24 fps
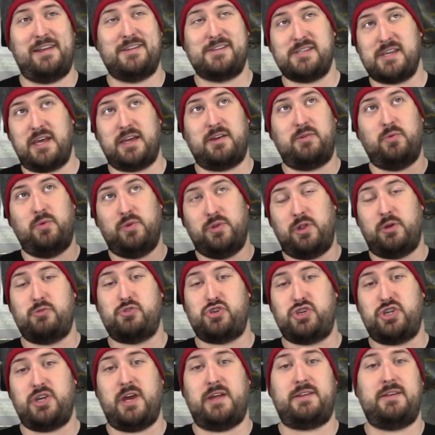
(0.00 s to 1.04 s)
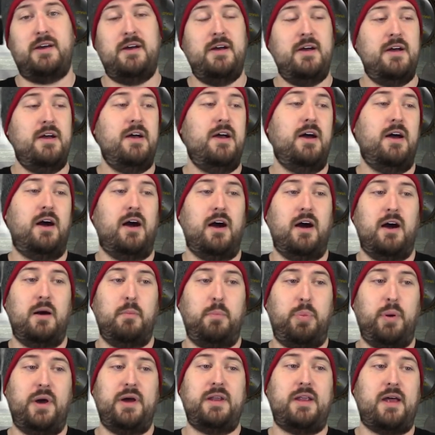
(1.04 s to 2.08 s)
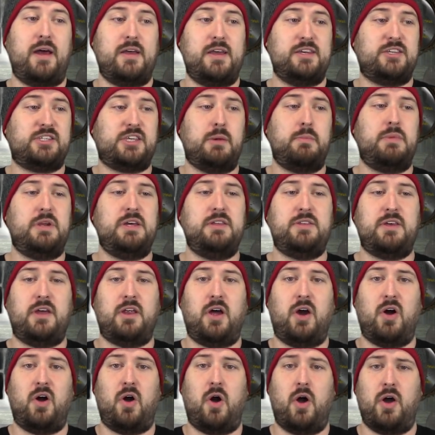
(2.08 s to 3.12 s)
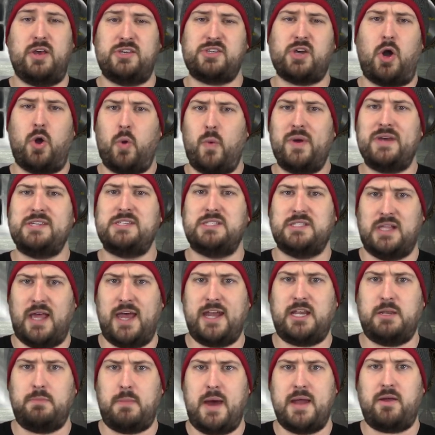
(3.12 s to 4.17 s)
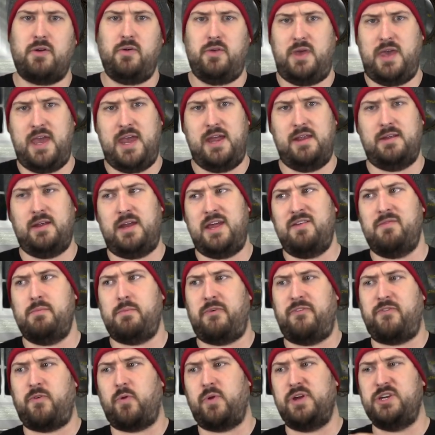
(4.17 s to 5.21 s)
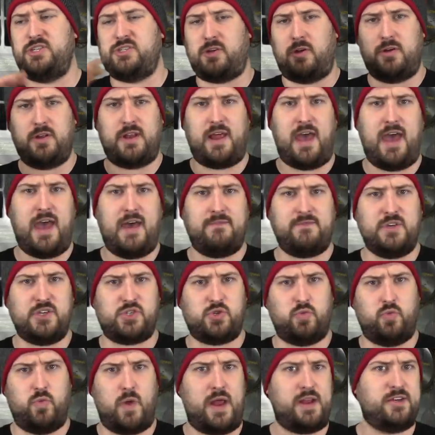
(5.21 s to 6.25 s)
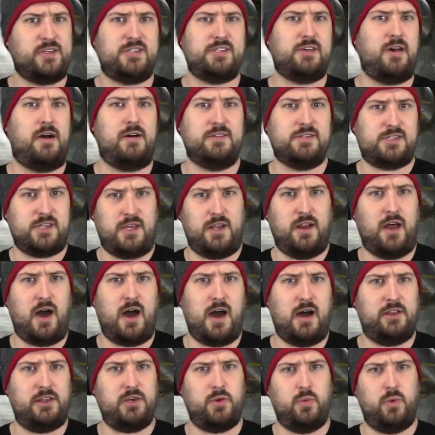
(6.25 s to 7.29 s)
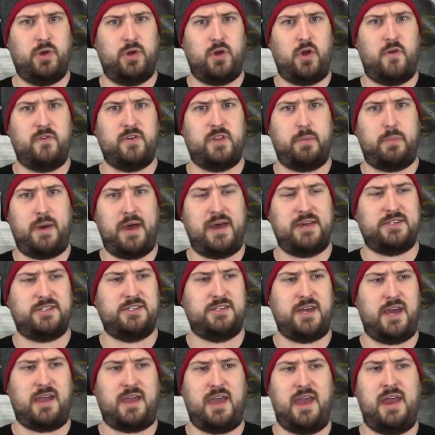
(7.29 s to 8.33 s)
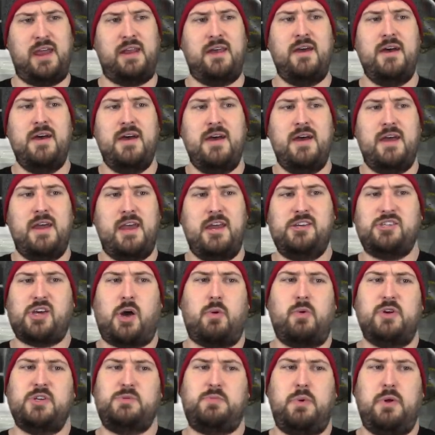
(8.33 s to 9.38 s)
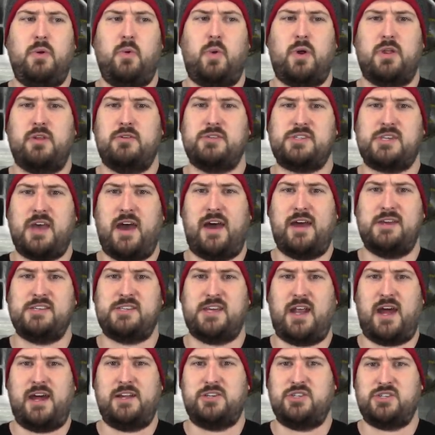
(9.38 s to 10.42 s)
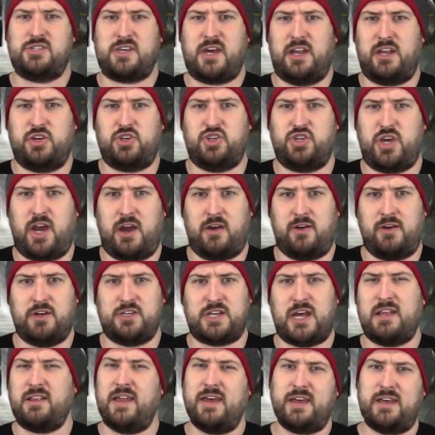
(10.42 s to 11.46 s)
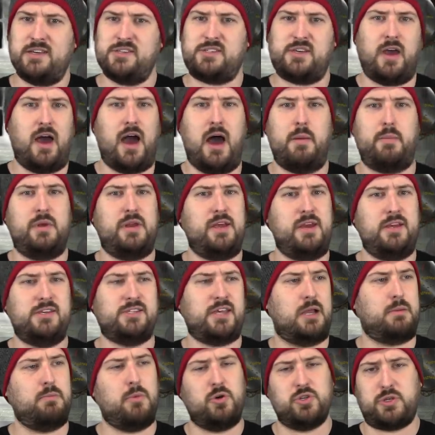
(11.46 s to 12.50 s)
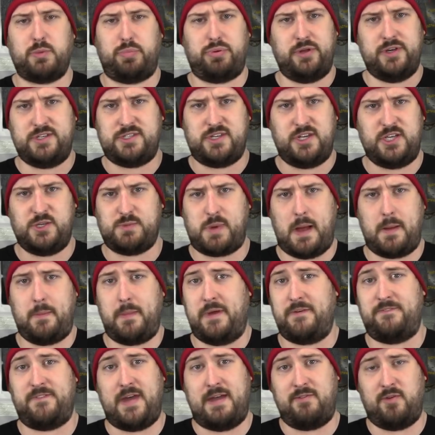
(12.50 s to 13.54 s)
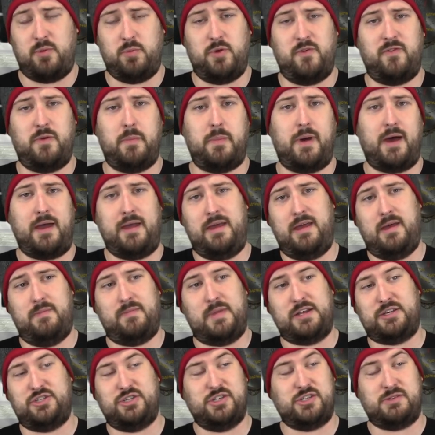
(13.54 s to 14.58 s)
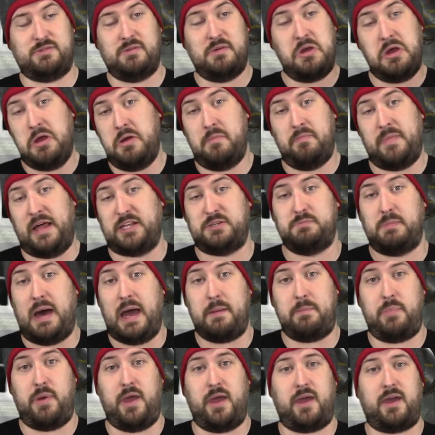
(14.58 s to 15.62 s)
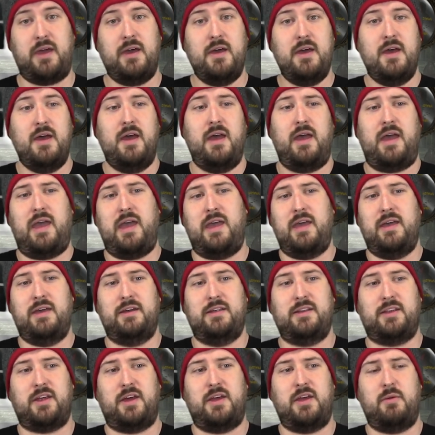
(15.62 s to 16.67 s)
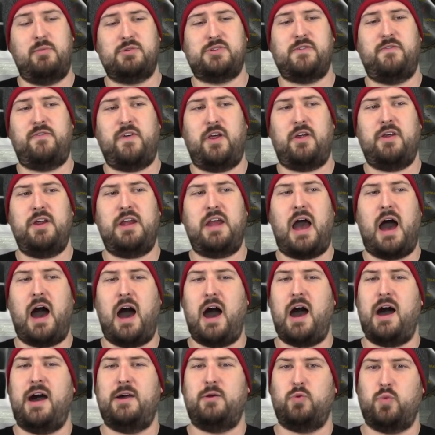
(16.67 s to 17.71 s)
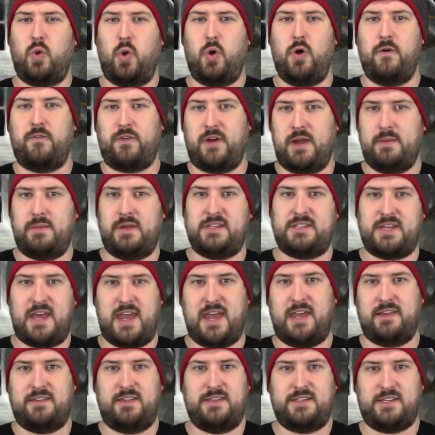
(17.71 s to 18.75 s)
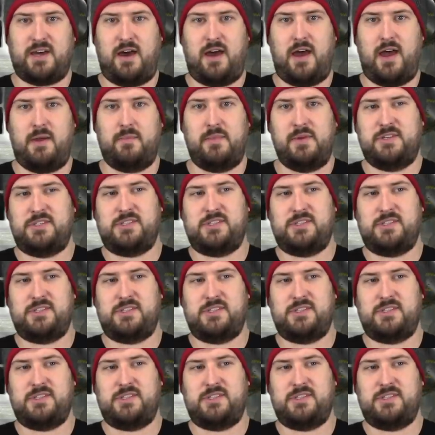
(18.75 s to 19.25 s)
It's like, well, no shit. But as somebody that has always liked Michael Keaton, and even before he started to have this renaissance in Hollywood over the past decade, he's always been one of those guys that I just kind of cherish. I like his comedies. Like, Multiplicity is probably my favorite movie by him. That's my pick. And it was a very odd role for him to take at the time.